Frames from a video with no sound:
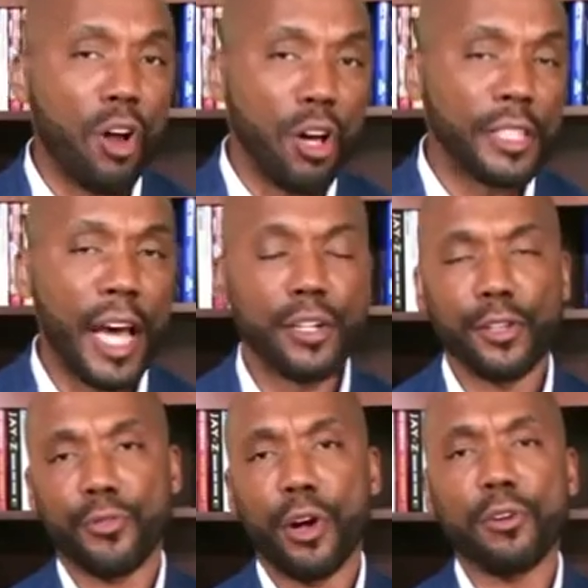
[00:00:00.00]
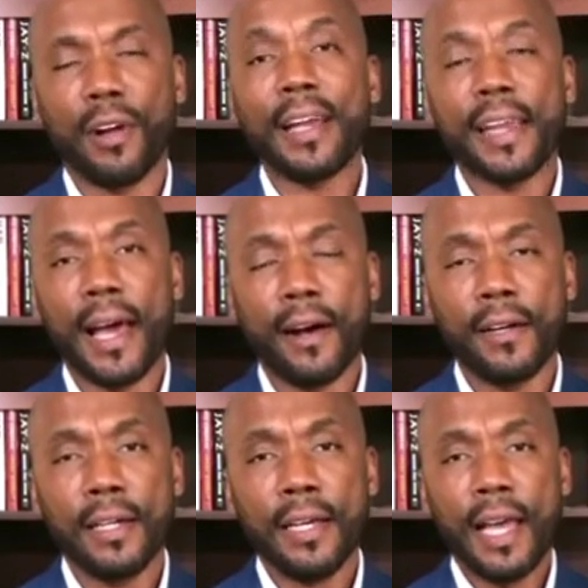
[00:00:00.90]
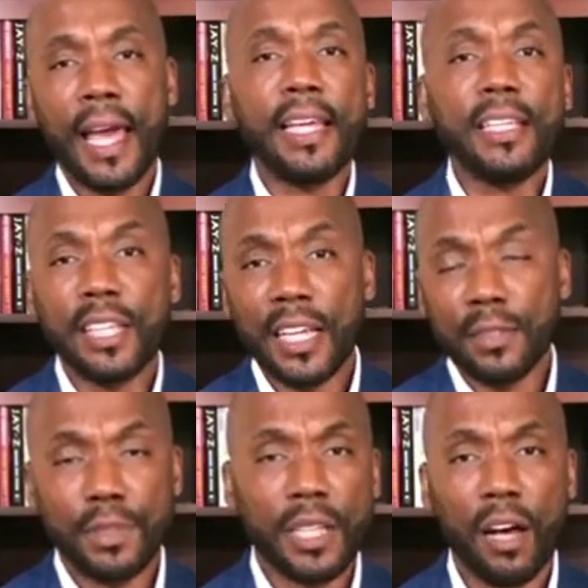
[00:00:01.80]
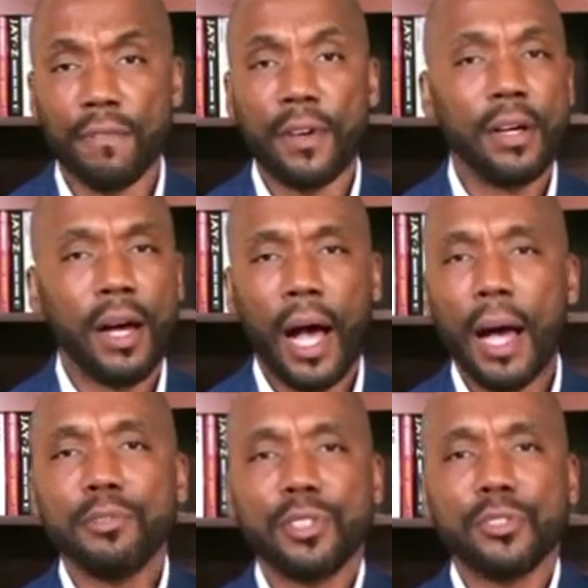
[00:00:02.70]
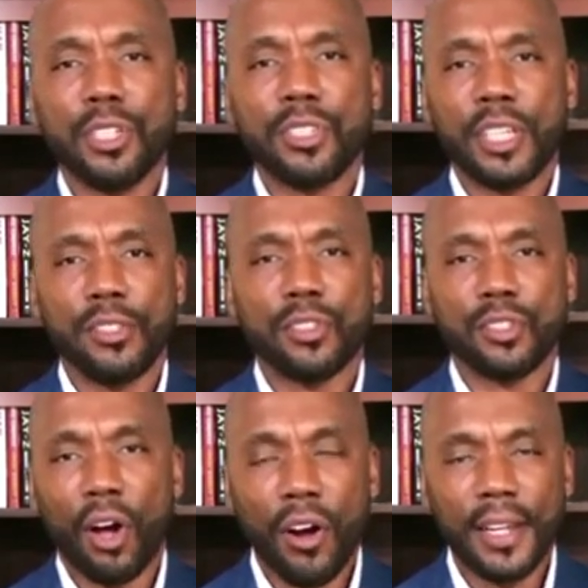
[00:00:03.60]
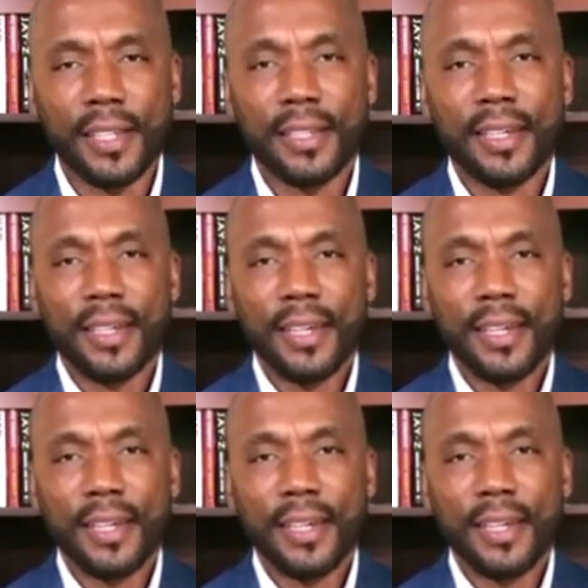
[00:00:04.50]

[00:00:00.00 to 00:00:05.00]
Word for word: it all down their throat right now, and he said himself, I'm still just getting started.